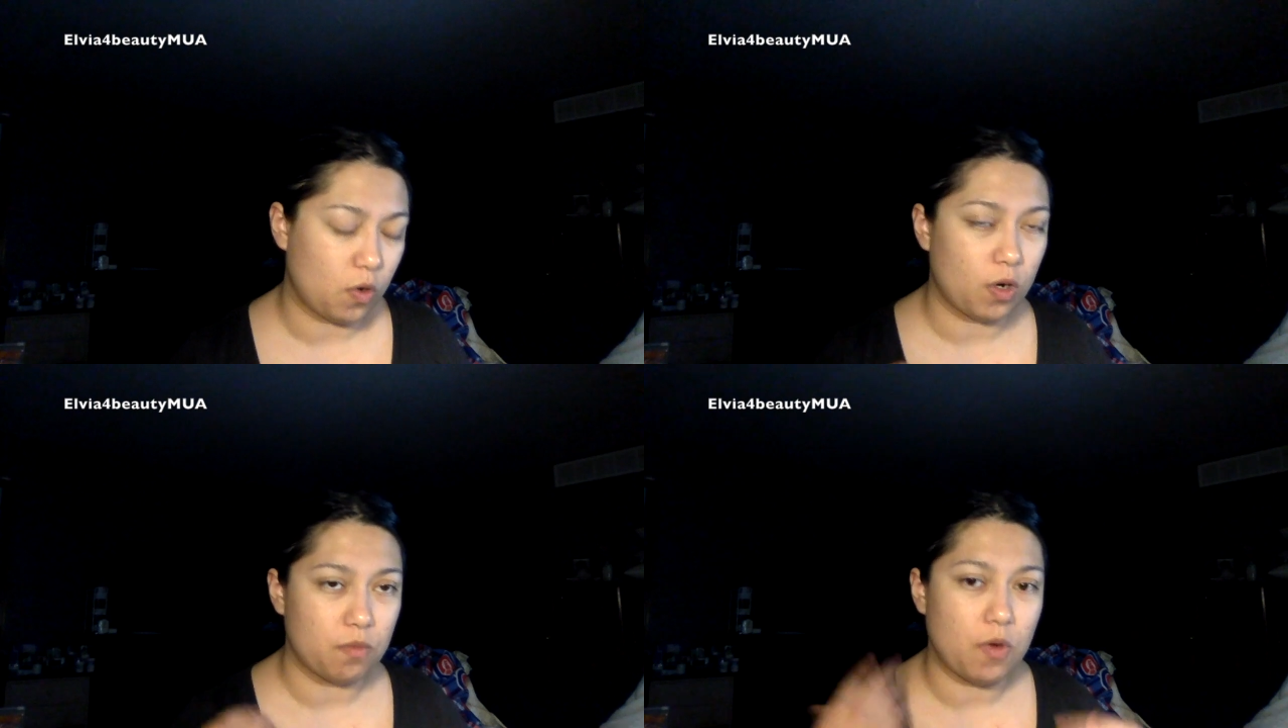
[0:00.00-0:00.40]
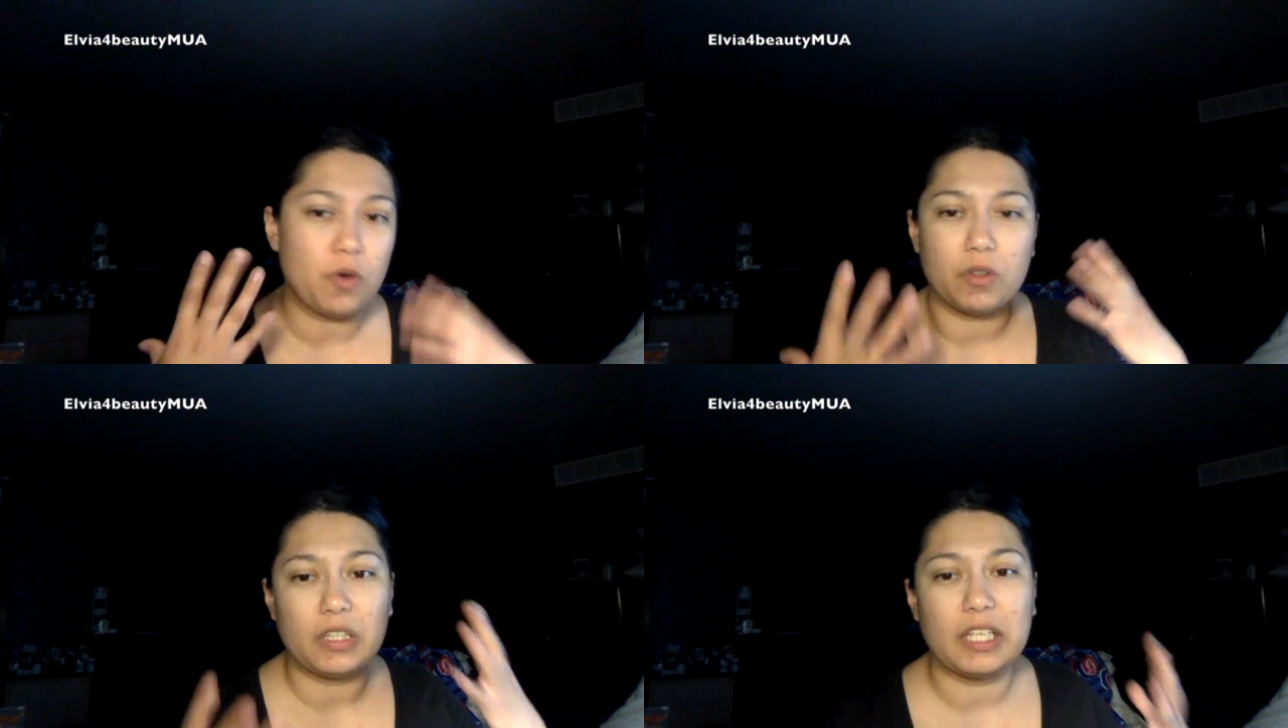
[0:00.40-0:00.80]

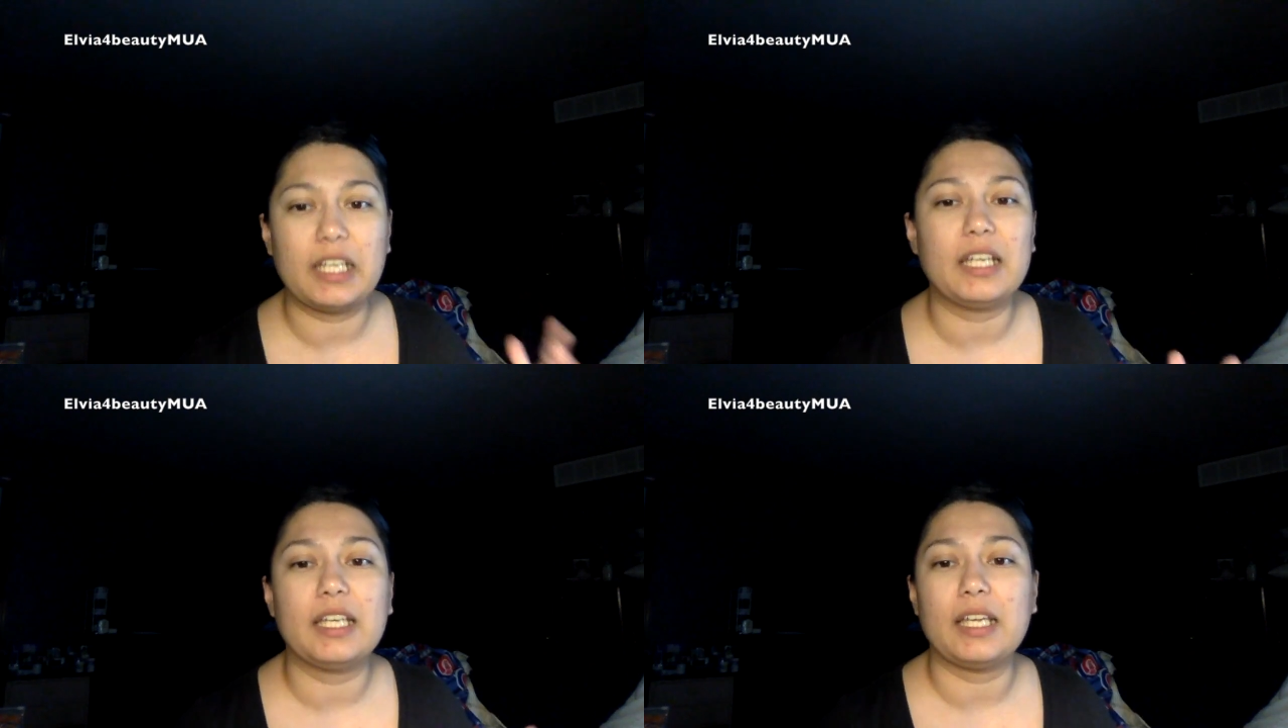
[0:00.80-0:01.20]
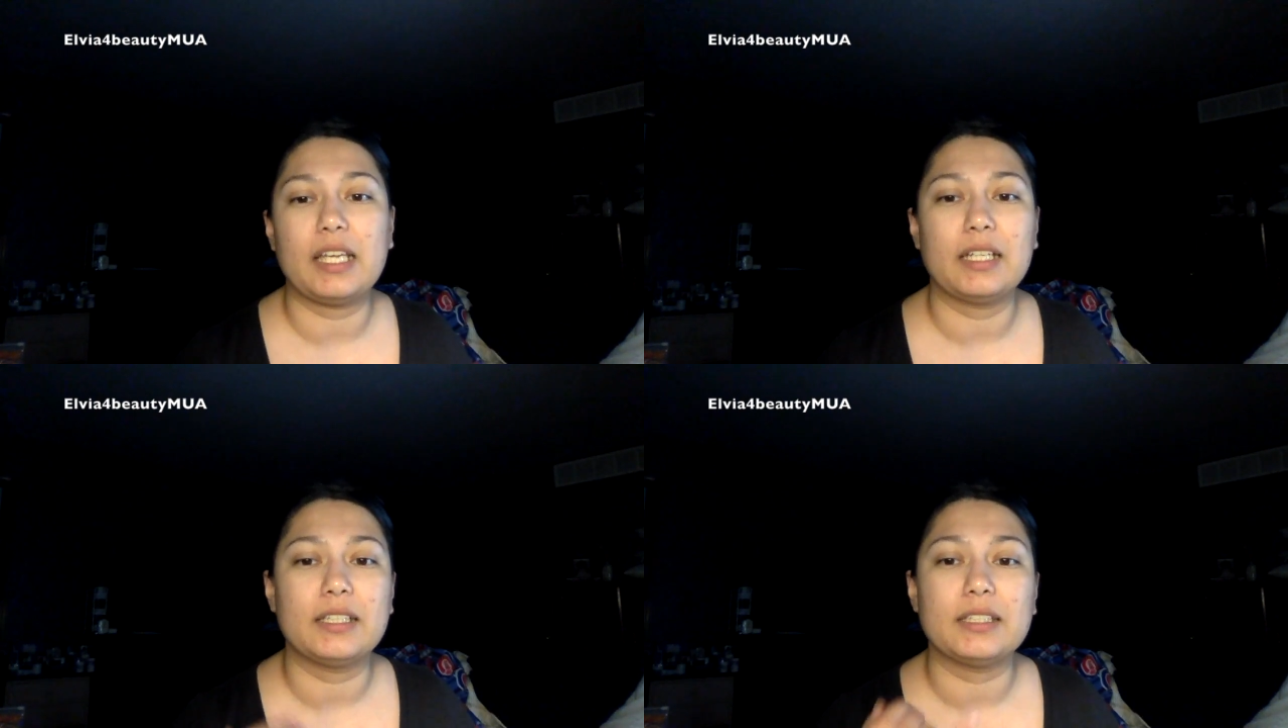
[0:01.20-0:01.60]
hormonally,
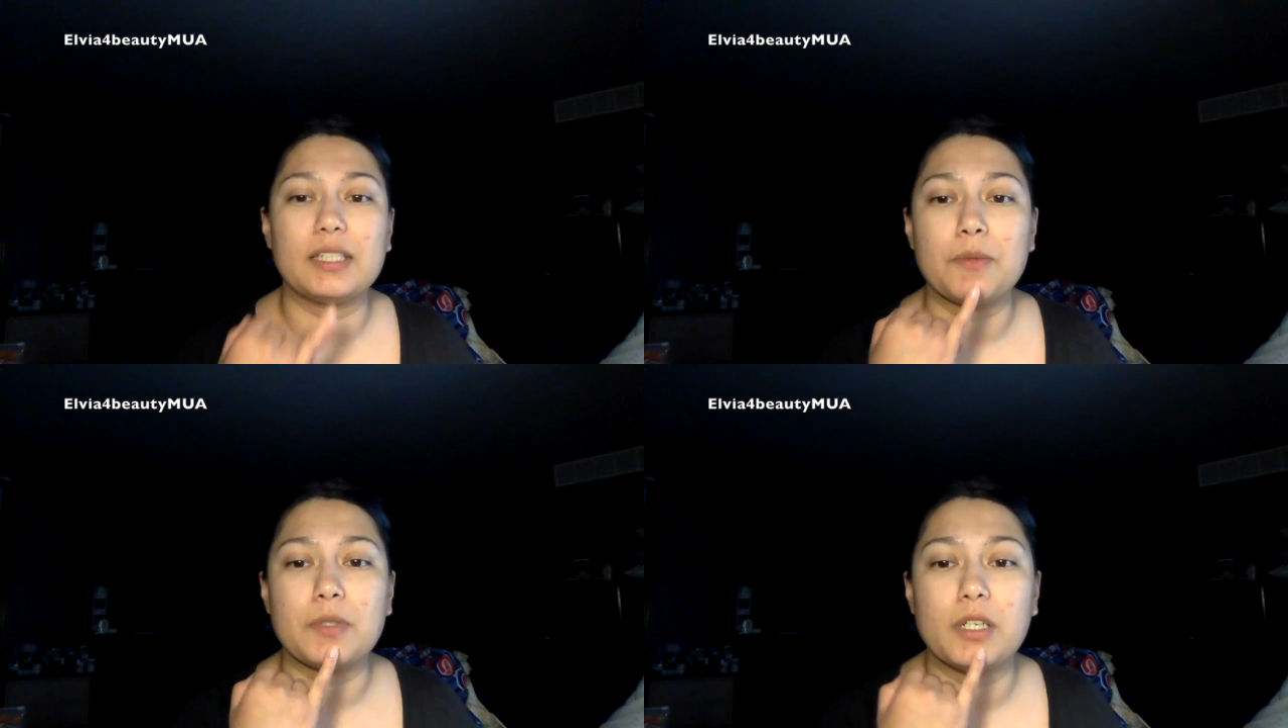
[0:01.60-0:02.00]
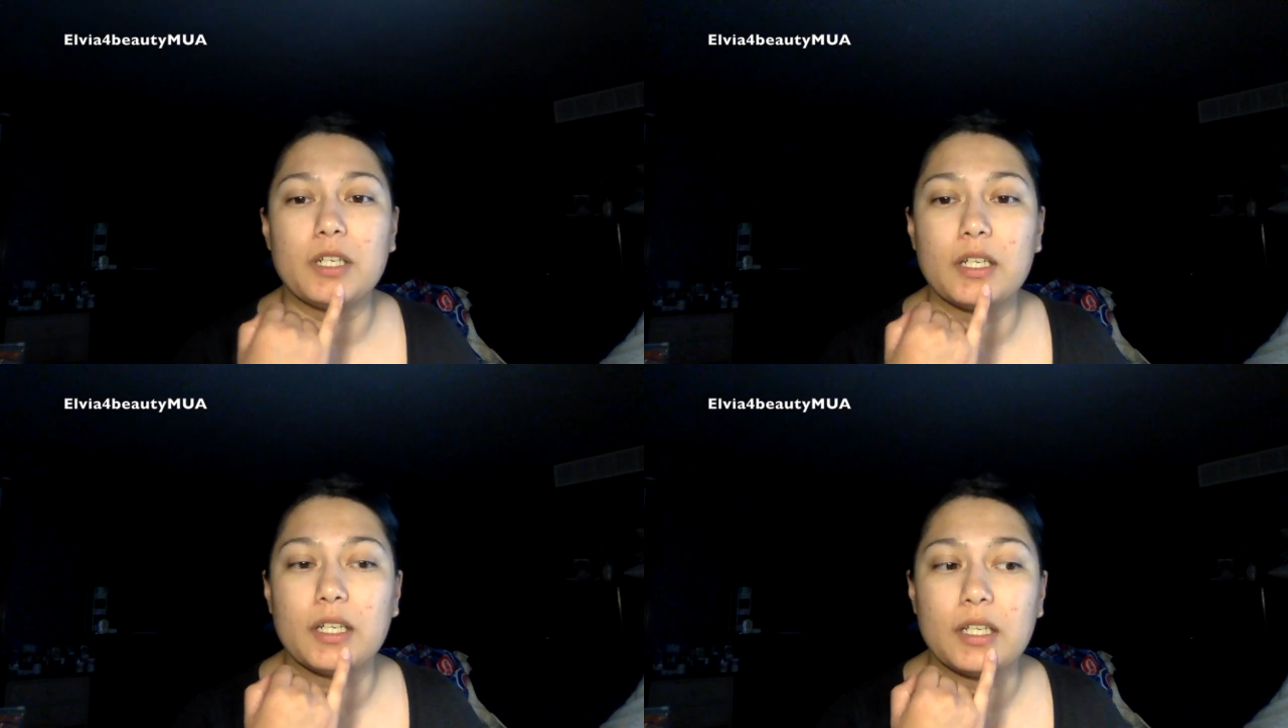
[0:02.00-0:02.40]
and I'm starting